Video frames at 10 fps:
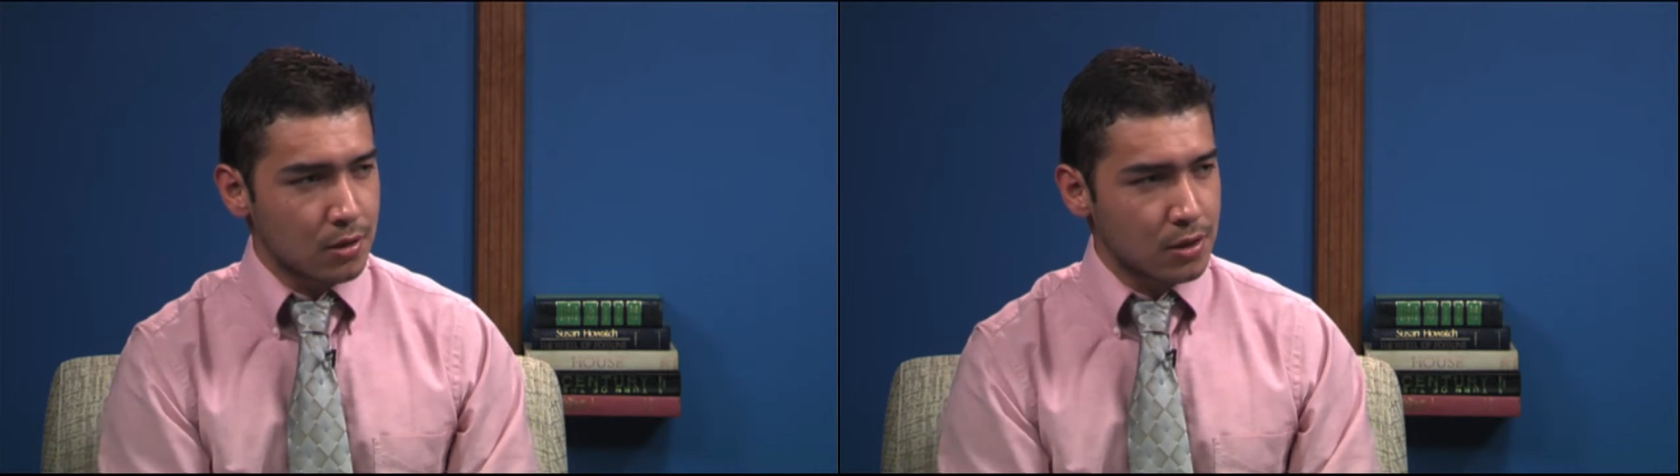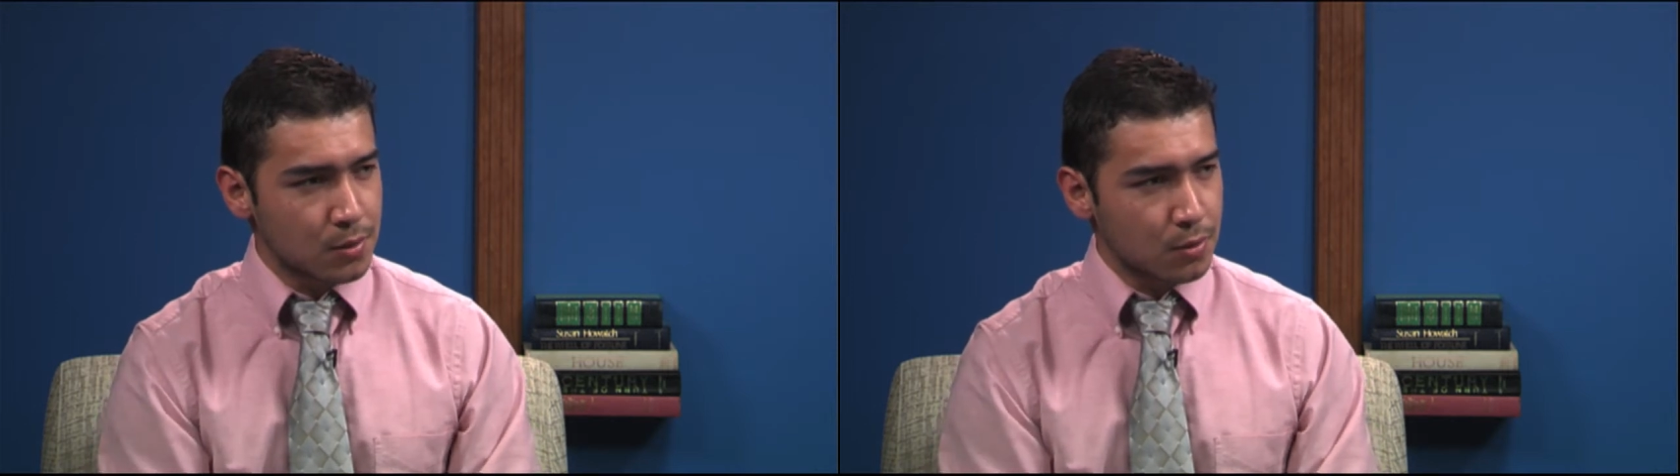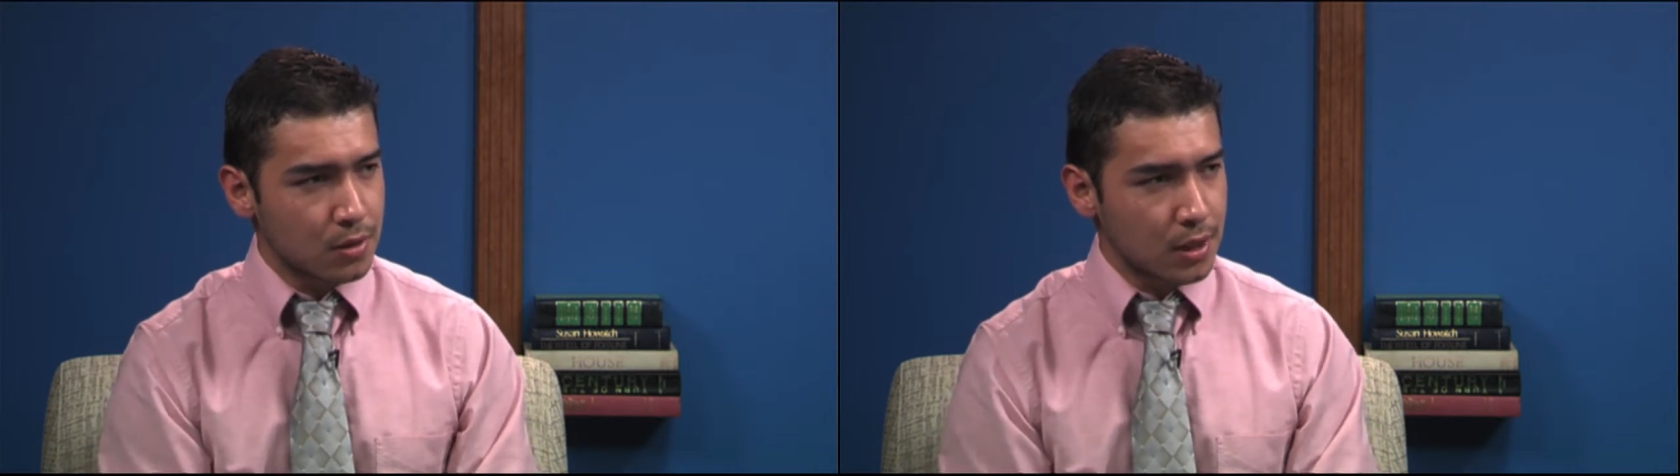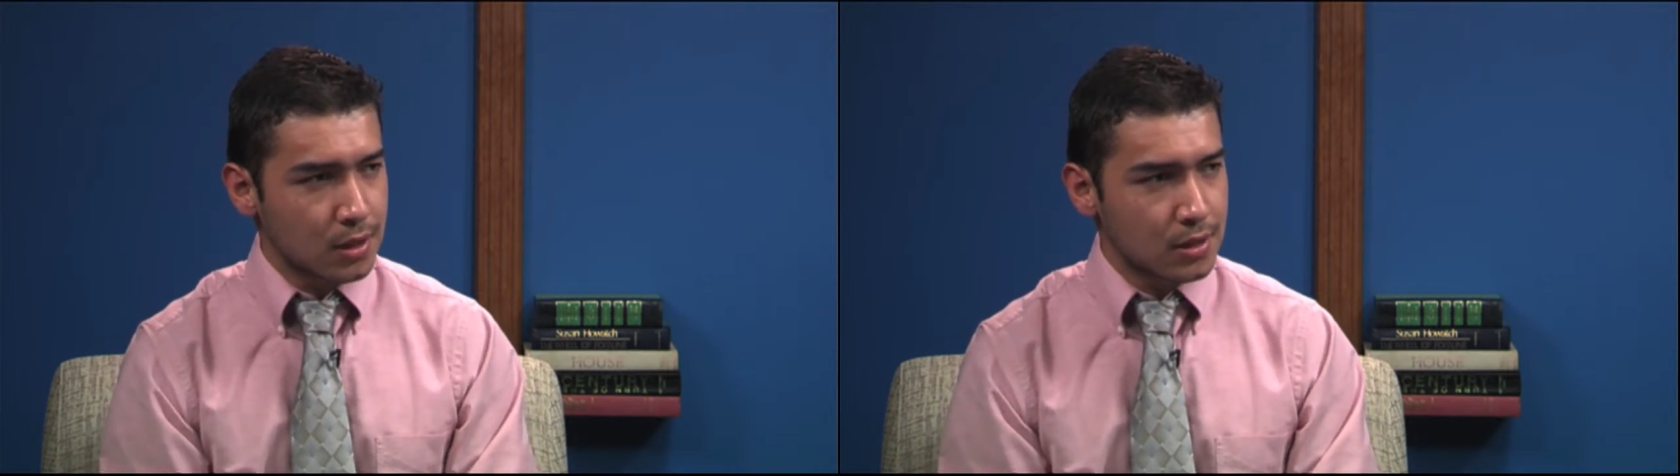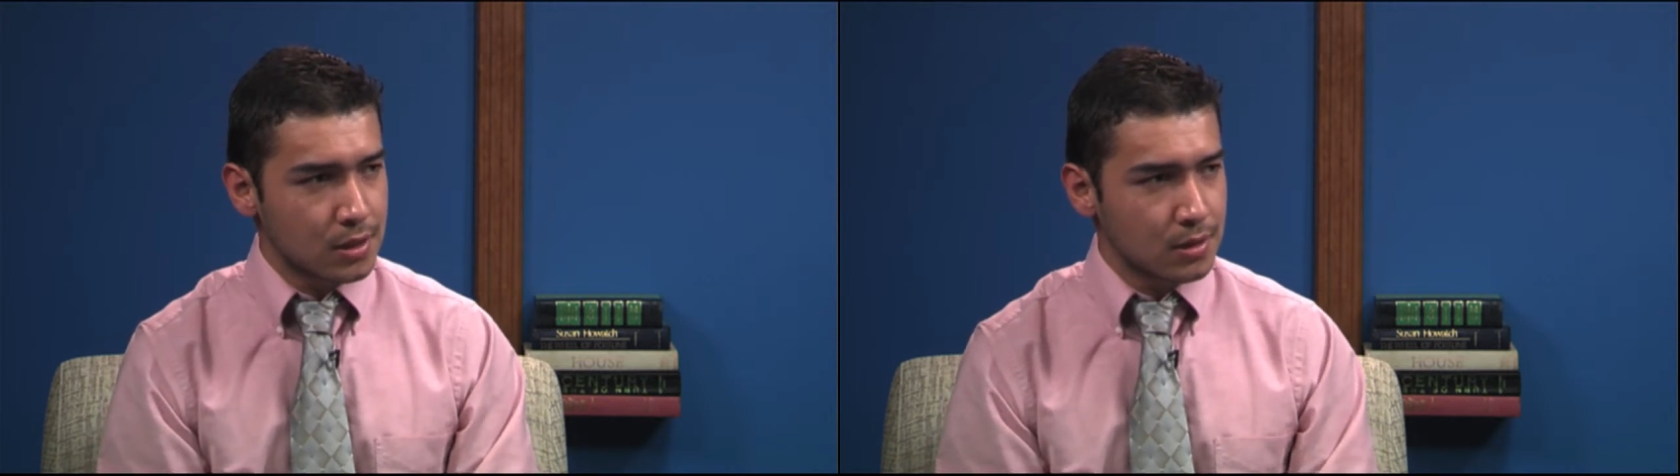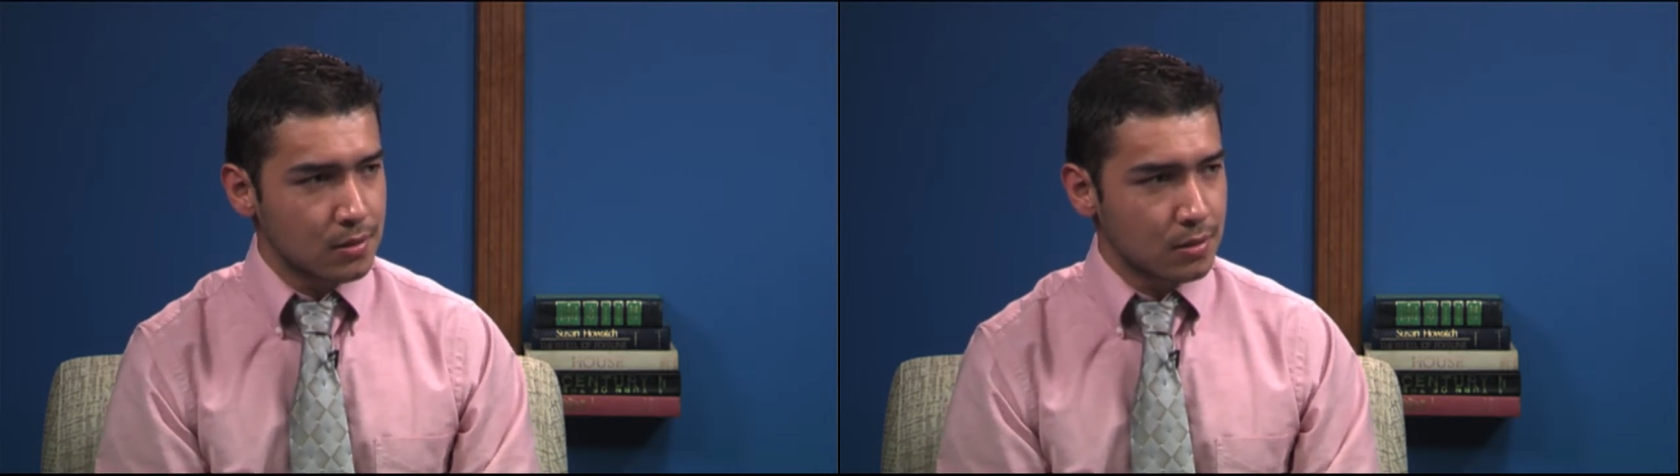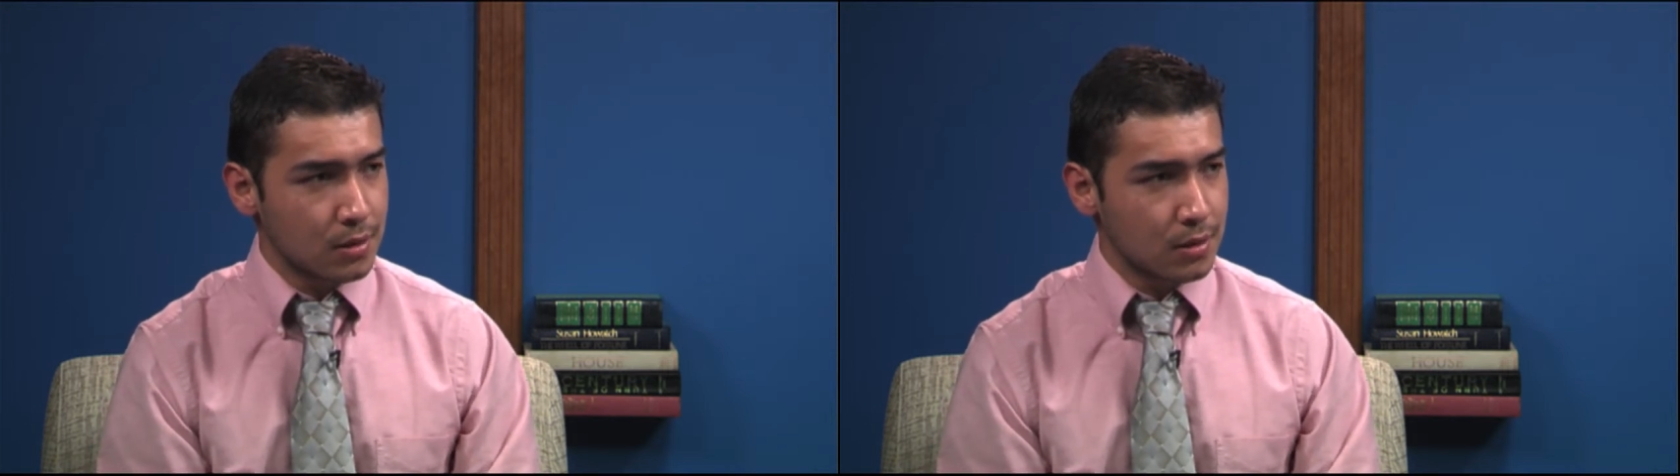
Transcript: a sport that's